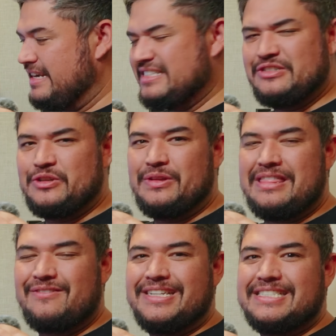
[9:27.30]
I guess there's only
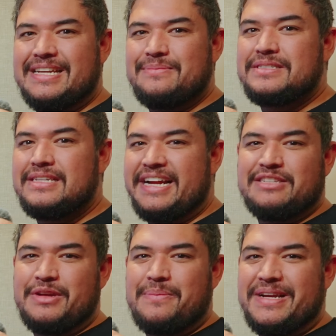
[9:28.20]
three steps. I
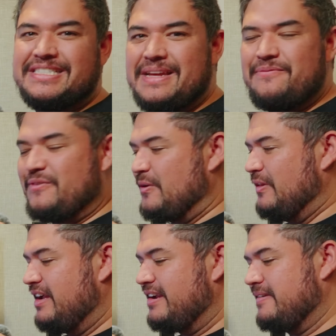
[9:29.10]
guess we could make step four
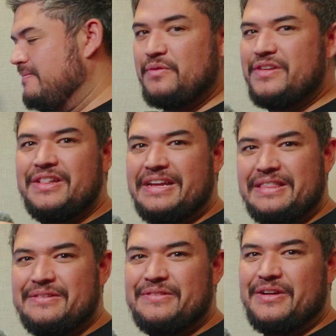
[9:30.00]
like
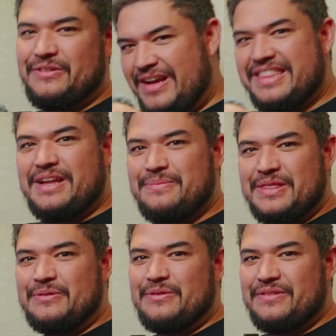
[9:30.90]
revealing the photo, right? That'll be
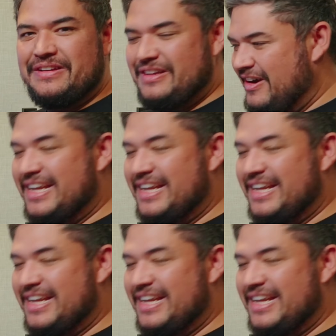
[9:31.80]
the reveal. All